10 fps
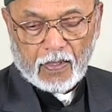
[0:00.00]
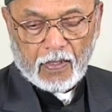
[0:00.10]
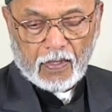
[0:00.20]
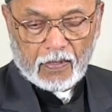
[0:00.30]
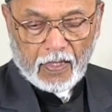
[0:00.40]

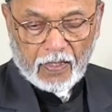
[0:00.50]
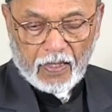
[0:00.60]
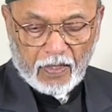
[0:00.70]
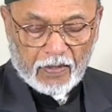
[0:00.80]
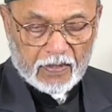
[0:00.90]
The
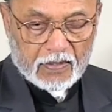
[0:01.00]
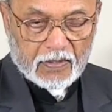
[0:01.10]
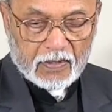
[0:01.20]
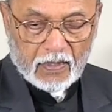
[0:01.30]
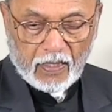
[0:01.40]

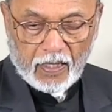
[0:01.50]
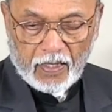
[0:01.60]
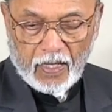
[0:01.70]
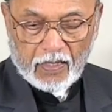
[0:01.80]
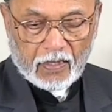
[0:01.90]
Hungarians
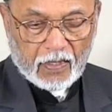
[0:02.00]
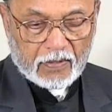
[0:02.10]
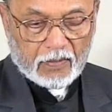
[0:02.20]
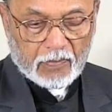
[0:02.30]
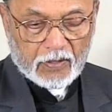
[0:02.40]
again
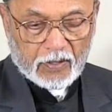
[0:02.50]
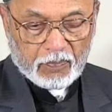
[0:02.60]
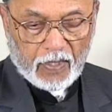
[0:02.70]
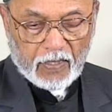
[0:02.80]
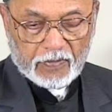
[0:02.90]
attempted to
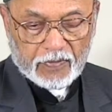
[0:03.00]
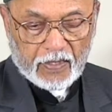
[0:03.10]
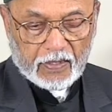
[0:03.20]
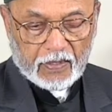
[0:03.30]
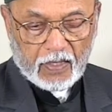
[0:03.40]

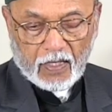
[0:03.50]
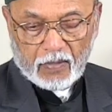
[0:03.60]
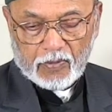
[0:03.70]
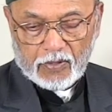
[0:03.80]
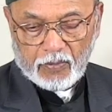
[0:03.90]
penetrate the
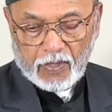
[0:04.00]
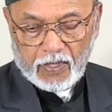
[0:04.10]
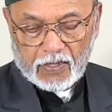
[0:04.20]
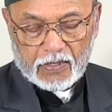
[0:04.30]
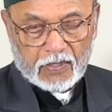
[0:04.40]
Ottoman
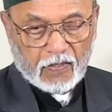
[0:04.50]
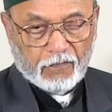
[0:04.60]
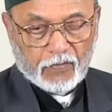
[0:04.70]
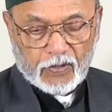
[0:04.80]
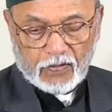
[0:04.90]
dominions in
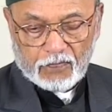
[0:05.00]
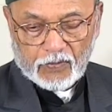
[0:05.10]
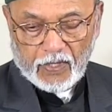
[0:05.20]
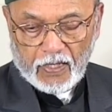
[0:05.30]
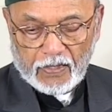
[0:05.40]

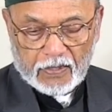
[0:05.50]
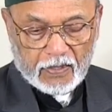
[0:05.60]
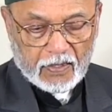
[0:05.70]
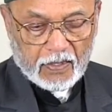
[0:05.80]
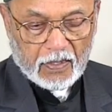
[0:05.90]
1448,
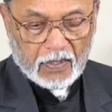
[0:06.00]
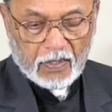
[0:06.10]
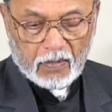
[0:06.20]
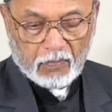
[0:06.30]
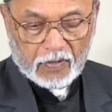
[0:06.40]

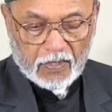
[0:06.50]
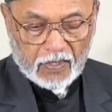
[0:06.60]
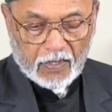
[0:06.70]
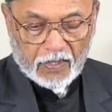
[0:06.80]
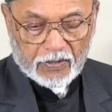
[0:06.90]
but
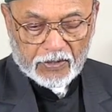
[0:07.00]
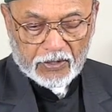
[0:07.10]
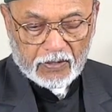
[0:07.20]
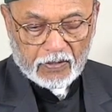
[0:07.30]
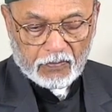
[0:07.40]
that
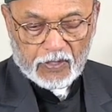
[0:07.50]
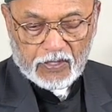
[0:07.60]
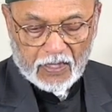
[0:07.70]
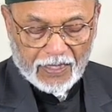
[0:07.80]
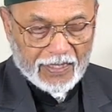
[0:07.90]
incursion
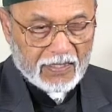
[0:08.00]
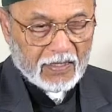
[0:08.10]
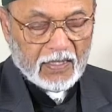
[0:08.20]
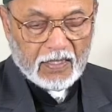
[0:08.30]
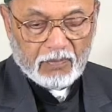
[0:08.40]
was
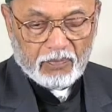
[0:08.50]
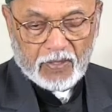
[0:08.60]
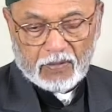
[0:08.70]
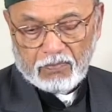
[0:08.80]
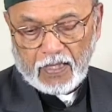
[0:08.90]
easily
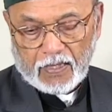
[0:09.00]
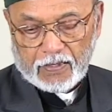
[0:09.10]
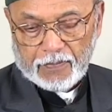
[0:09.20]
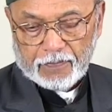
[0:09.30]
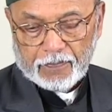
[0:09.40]
beaten back.
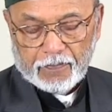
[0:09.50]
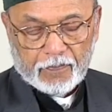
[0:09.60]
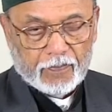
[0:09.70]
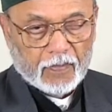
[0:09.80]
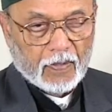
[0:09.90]

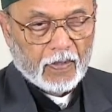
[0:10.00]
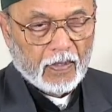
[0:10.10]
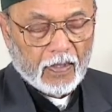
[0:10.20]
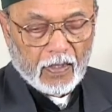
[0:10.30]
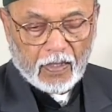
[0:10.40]

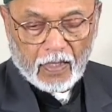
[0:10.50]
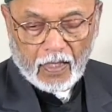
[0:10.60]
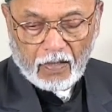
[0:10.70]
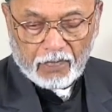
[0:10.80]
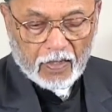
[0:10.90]

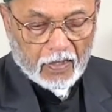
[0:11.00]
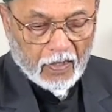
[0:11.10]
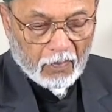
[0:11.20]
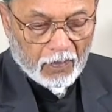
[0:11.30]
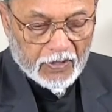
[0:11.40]
Having
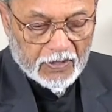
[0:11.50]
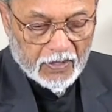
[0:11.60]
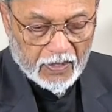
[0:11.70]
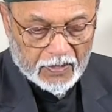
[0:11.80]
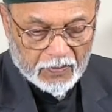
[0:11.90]
accomplished
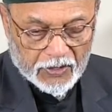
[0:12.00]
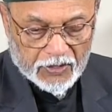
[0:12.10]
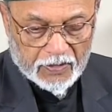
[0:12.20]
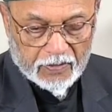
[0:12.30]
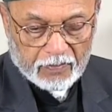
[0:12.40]
his
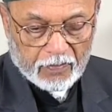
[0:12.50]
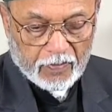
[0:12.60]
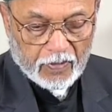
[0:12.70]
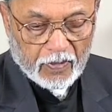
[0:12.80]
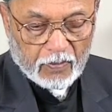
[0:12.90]
mission,
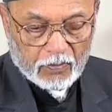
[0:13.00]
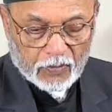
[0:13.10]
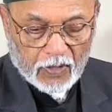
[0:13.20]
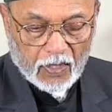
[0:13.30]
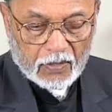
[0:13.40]

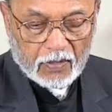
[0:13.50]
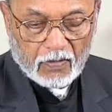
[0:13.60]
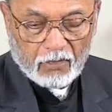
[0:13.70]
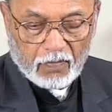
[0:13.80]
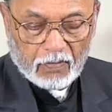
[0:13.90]
Murad
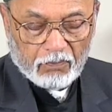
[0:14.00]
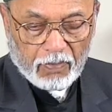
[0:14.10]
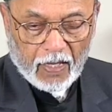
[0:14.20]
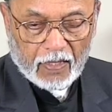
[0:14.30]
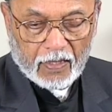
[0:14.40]
went
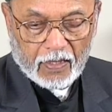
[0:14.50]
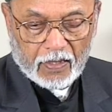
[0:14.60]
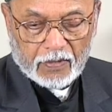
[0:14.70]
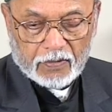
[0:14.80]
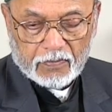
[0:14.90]
back
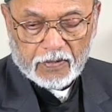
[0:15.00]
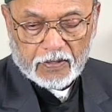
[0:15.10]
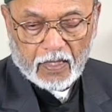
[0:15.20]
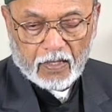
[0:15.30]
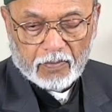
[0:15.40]
into
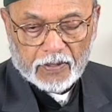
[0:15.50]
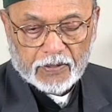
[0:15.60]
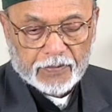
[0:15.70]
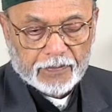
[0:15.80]
retirement.